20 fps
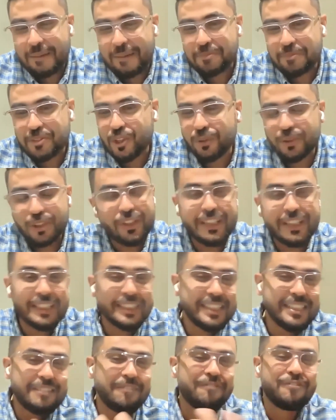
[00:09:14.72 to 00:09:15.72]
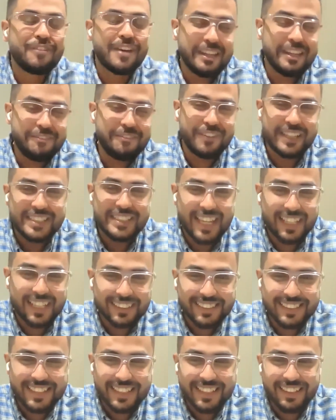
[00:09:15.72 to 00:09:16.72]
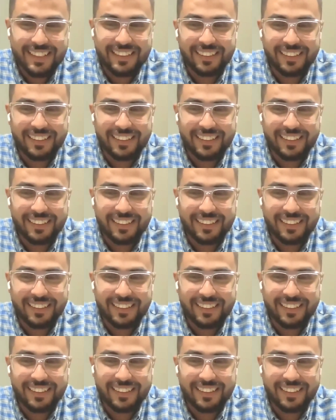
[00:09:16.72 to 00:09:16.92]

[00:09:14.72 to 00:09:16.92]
them. So this is a very fantastic,